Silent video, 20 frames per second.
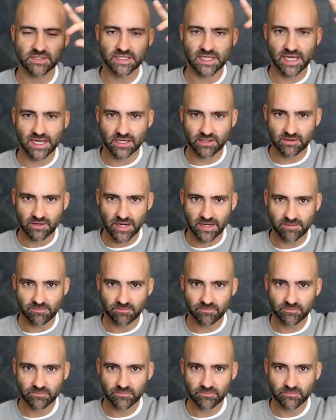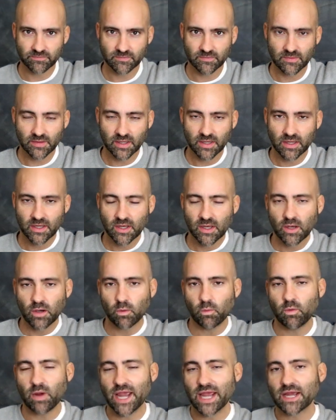diagram
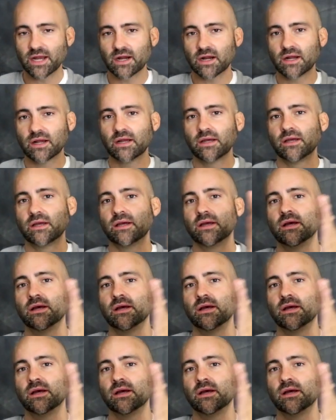where